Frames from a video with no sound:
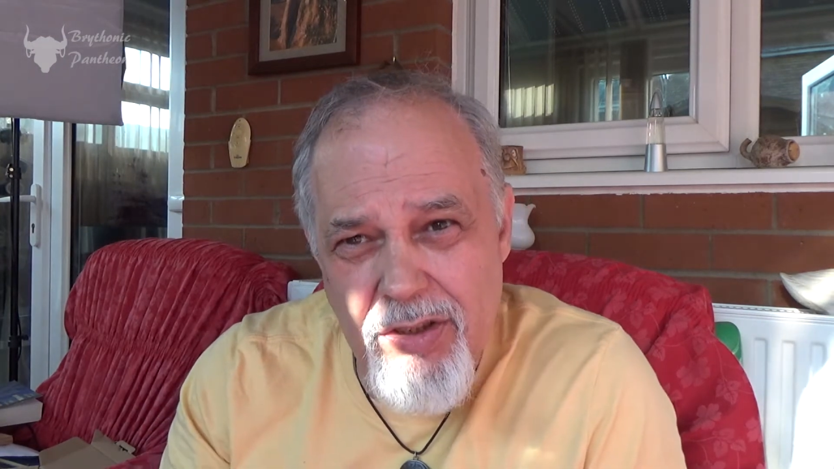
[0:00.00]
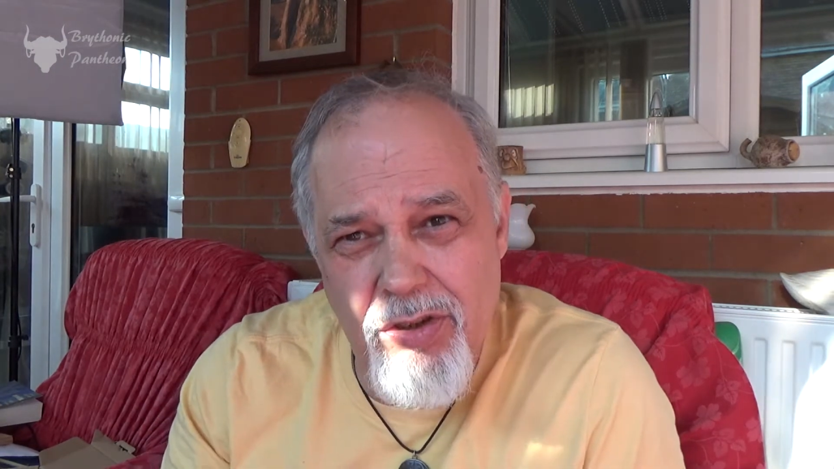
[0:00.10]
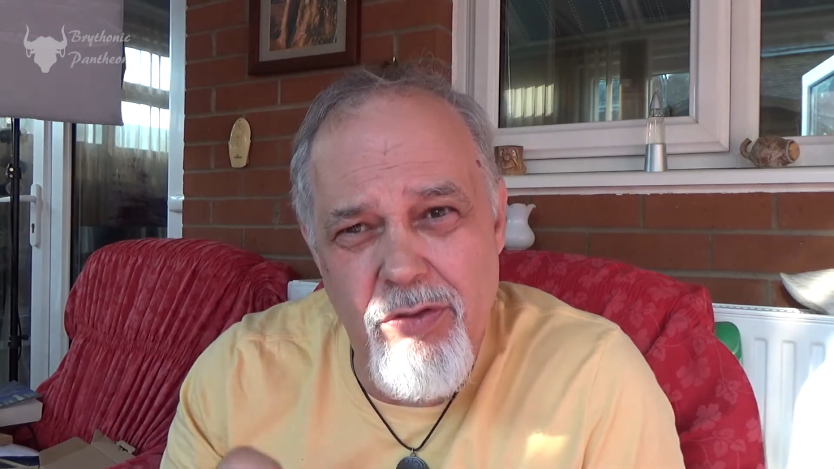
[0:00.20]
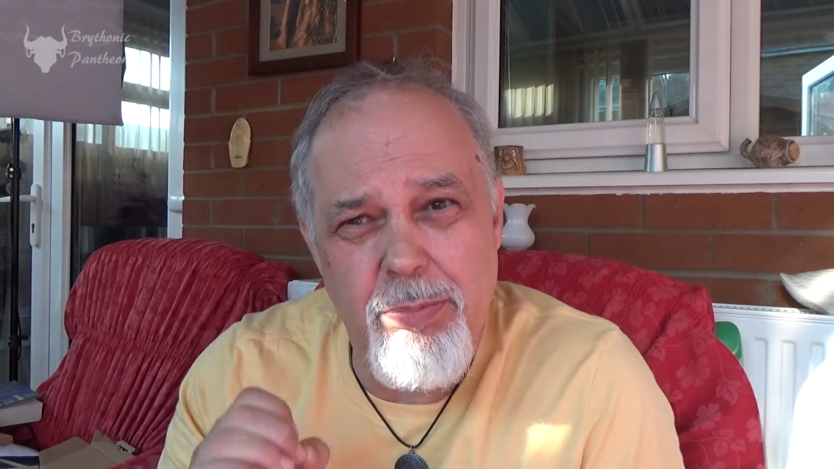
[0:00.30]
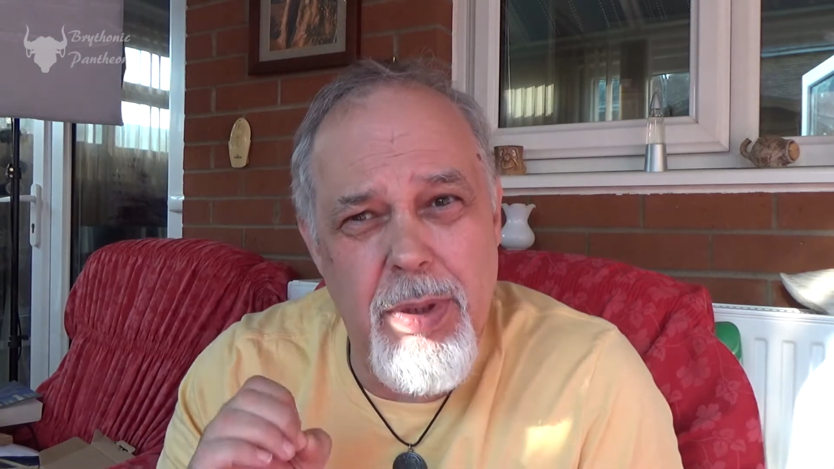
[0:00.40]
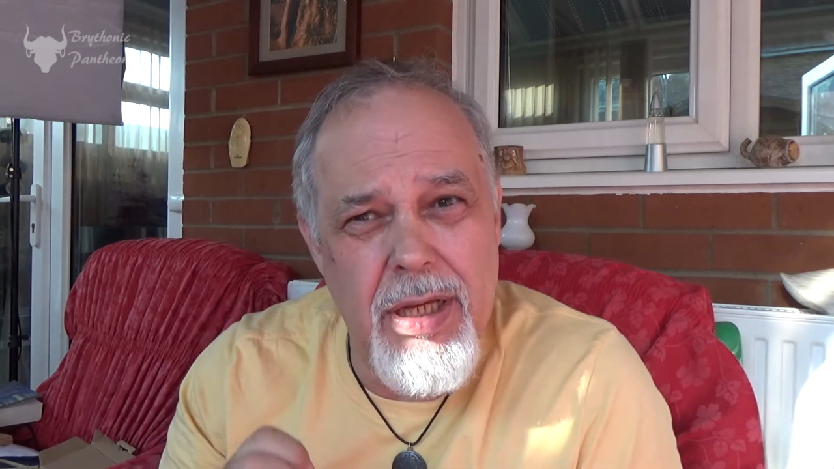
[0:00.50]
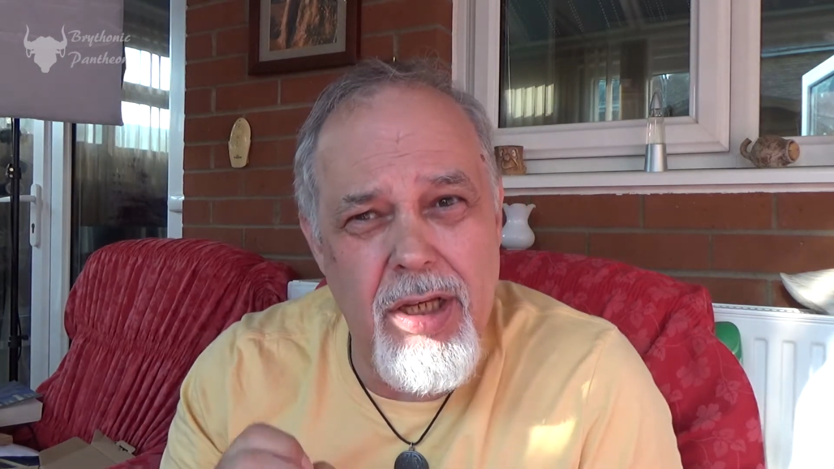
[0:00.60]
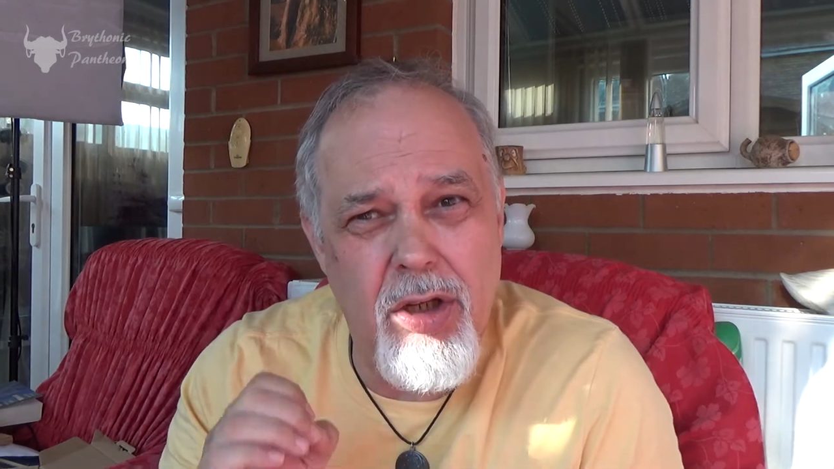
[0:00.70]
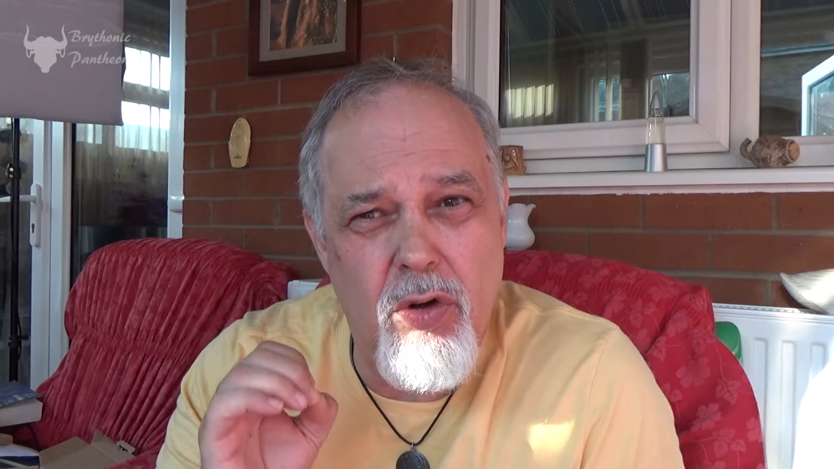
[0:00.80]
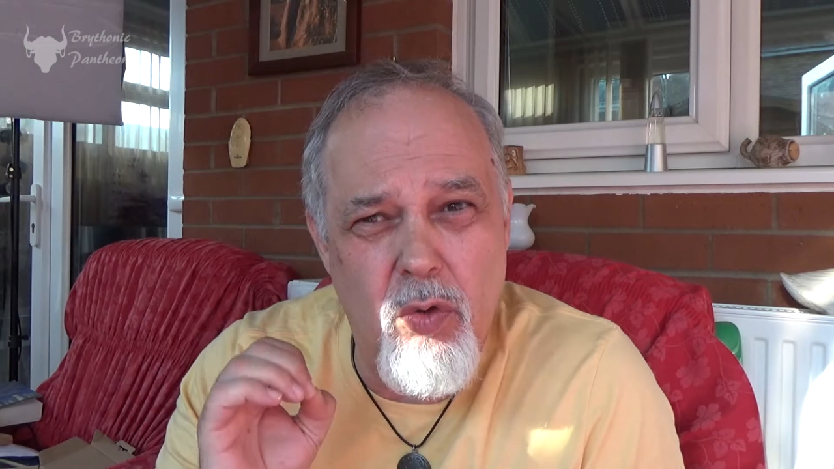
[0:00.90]
to have been
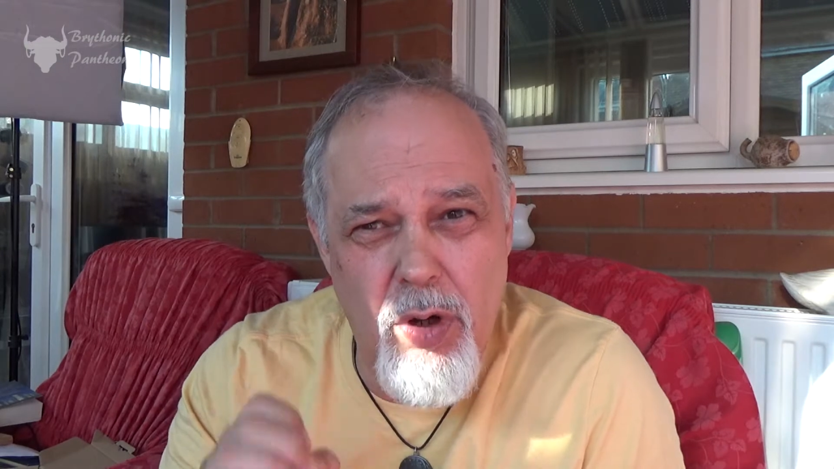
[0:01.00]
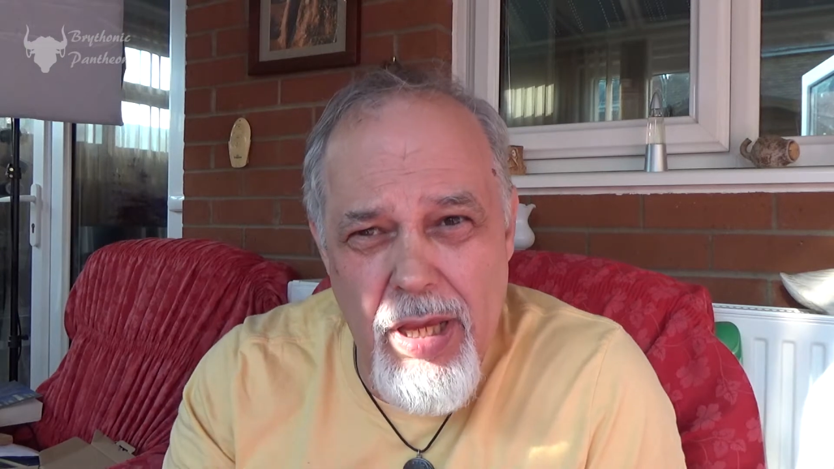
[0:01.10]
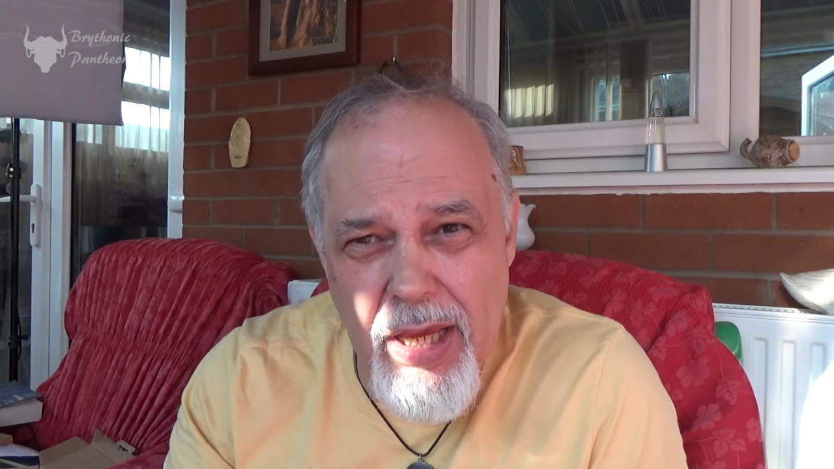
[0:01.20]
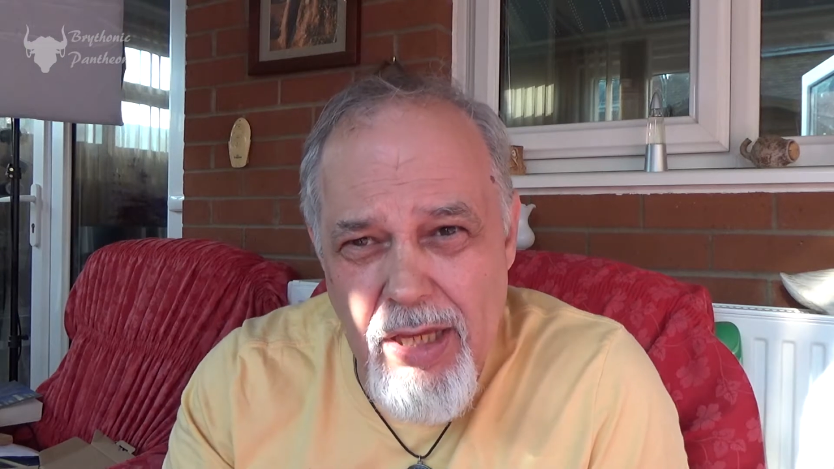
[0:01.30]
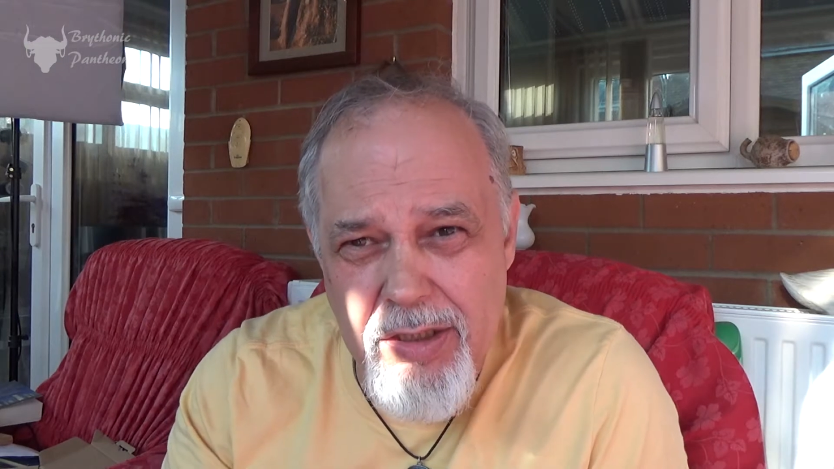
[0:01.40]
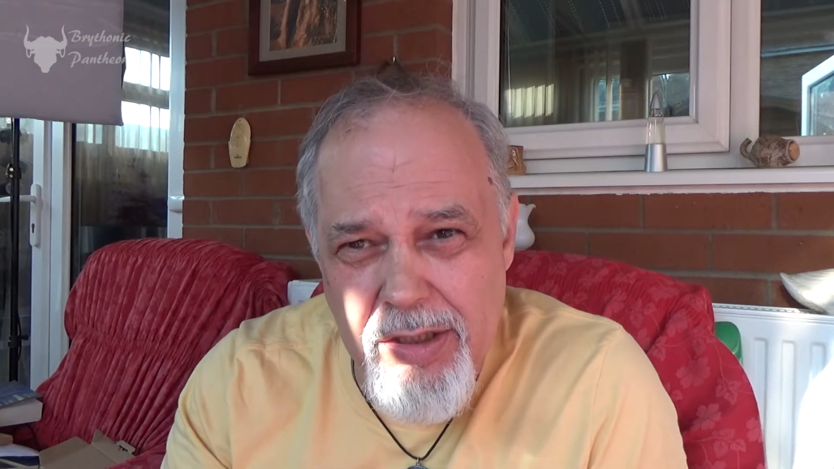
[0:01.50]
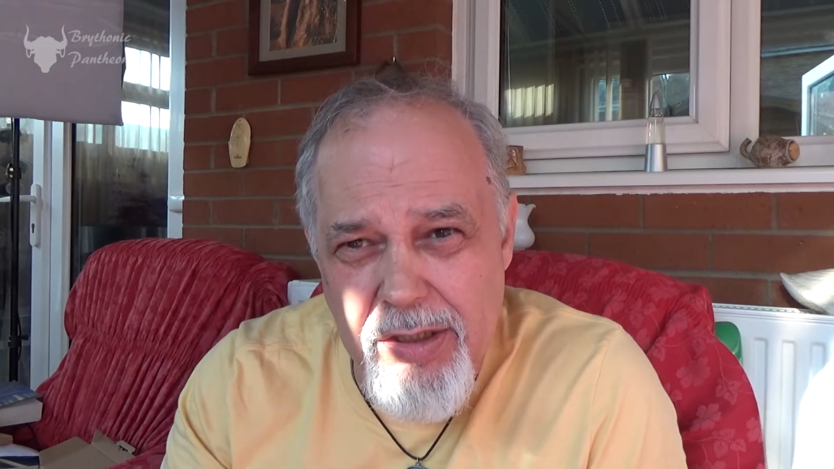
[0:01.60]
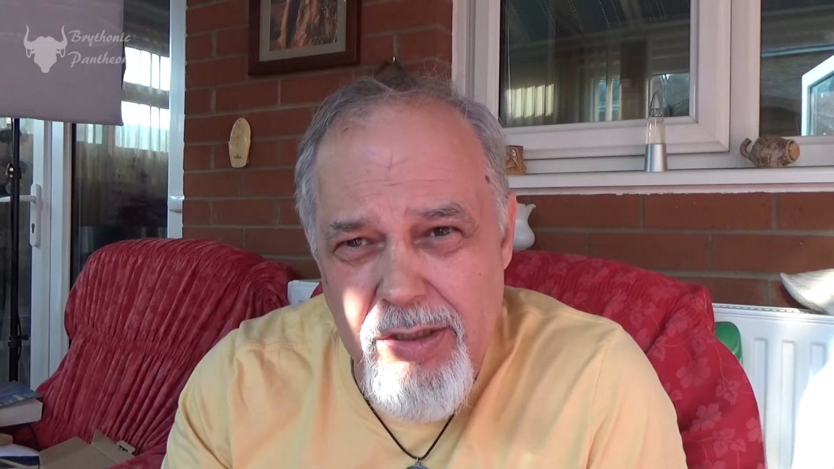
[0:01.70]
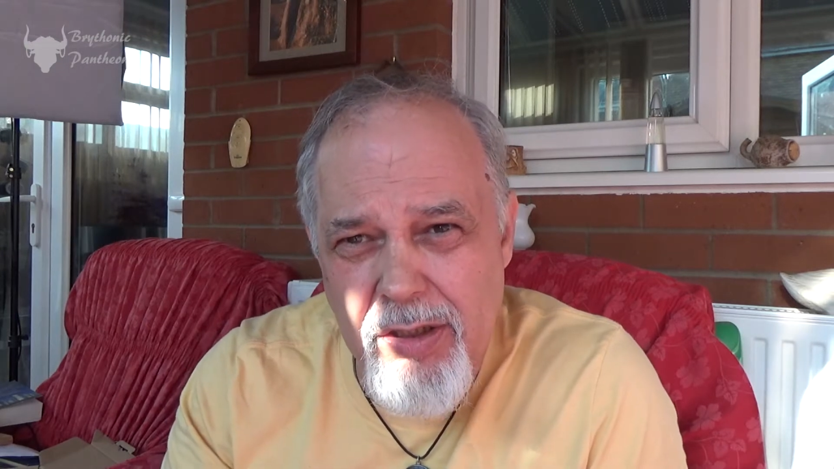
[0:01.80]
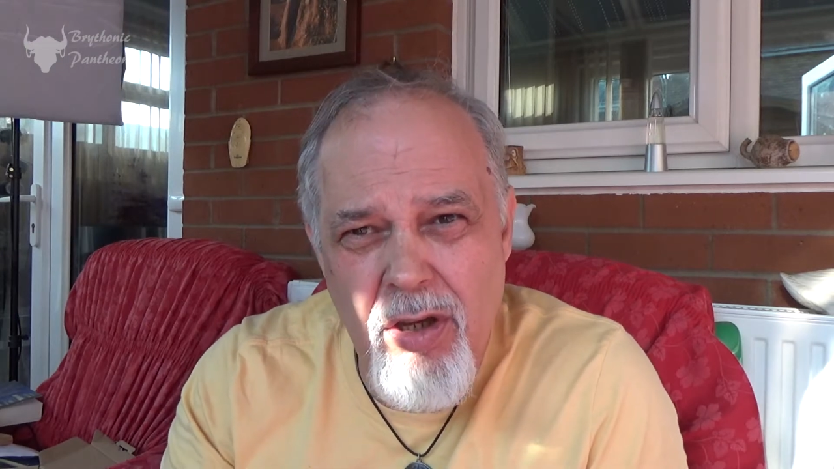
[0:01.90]
created